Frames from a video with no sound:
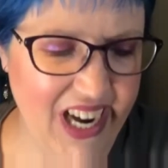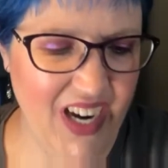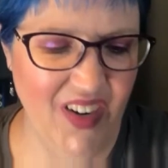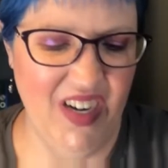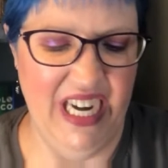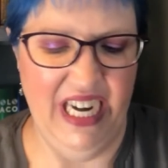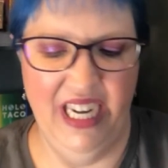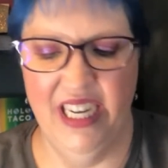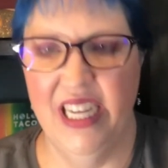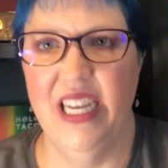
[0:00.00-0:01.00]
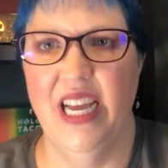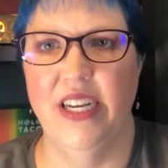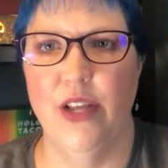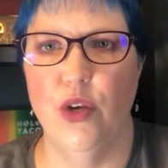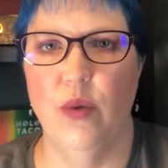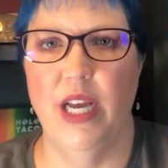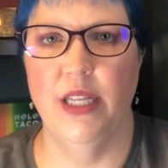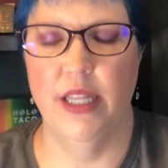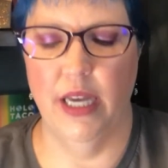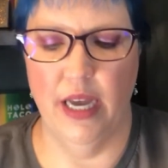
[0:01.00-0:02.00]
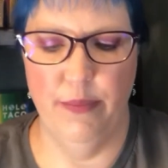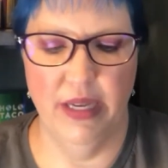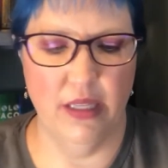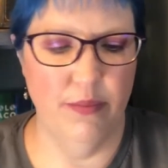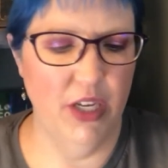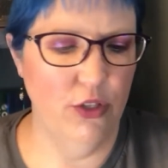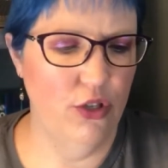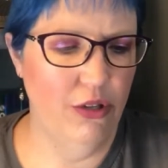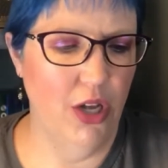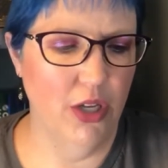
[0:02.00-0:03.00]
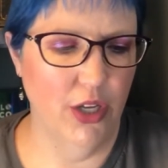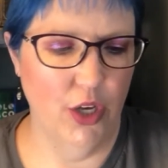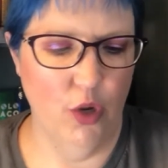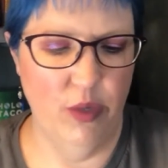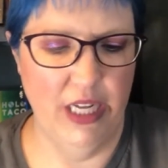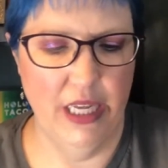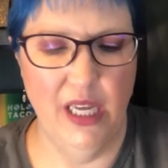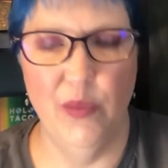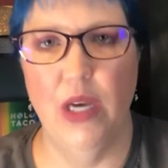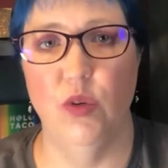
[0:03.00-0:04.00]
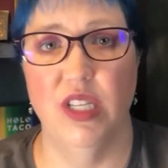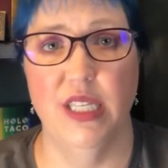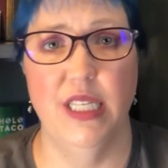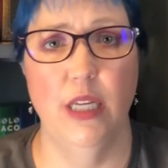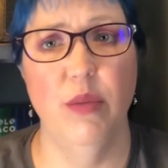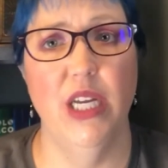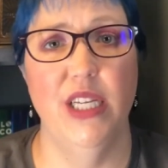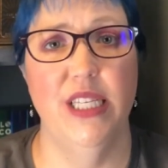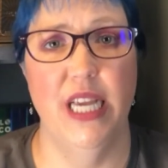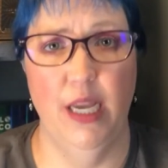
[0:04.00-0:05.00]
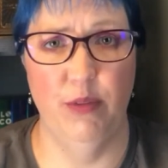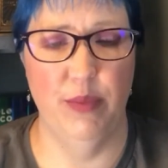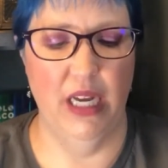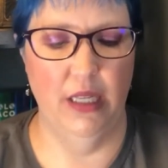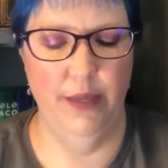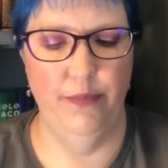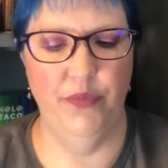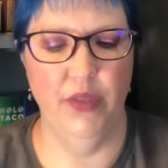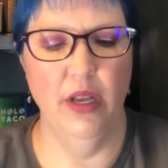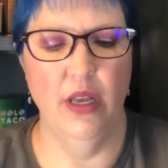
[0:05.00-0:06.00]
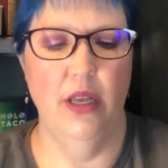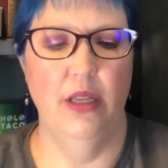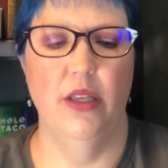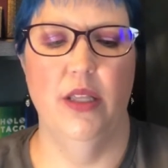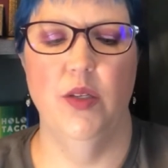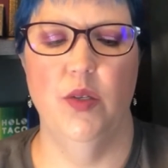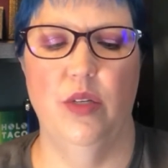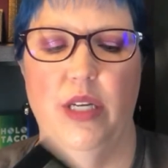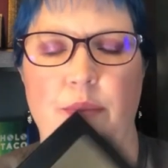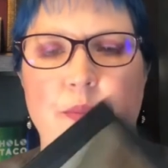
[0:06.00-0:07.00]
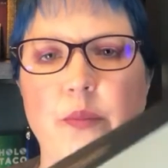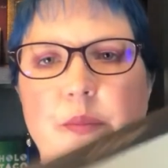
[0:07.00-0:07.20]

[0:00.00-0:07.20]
All right. Another one that I picked up not too long ago when it came out was the Sigma Untamed palette. Now this one,